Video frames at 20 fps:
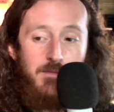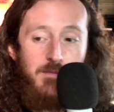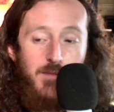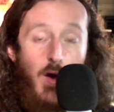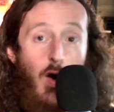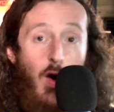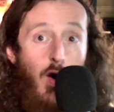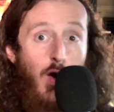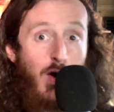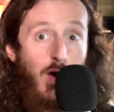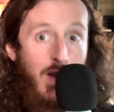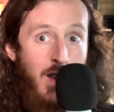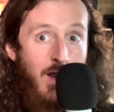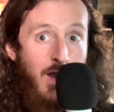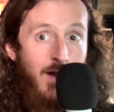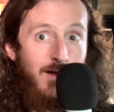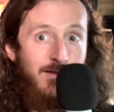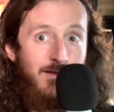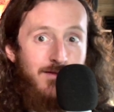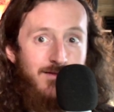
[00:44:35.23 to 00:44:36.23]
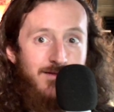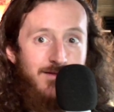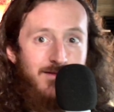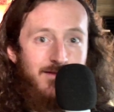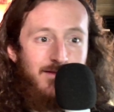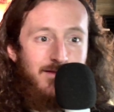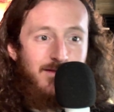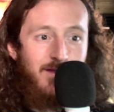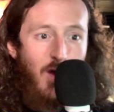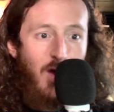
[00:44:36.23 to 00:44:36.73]
archonic,
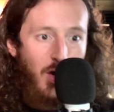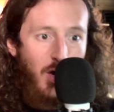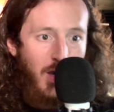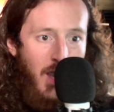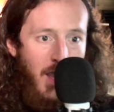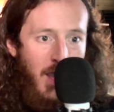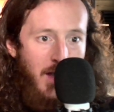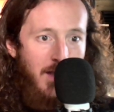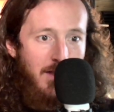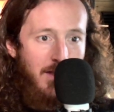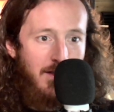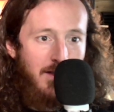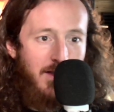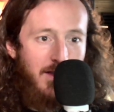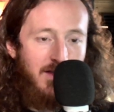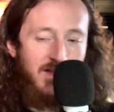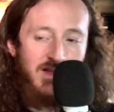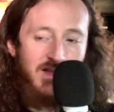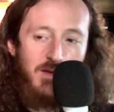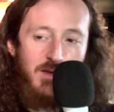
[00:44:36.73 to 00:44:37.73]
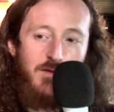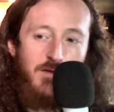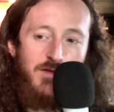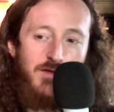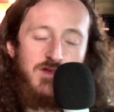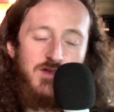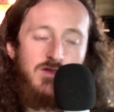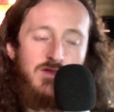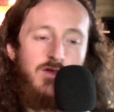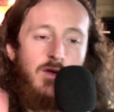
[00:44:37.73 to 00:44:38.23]
and some of
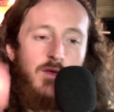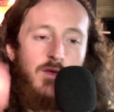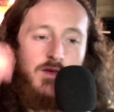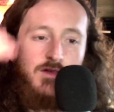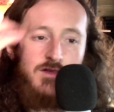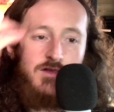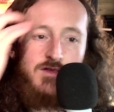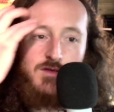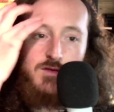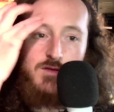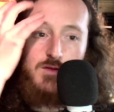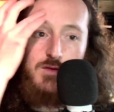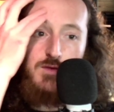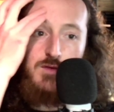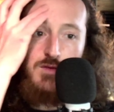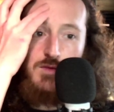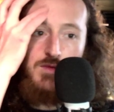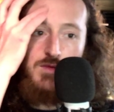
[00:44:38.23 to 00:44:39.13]
it's going to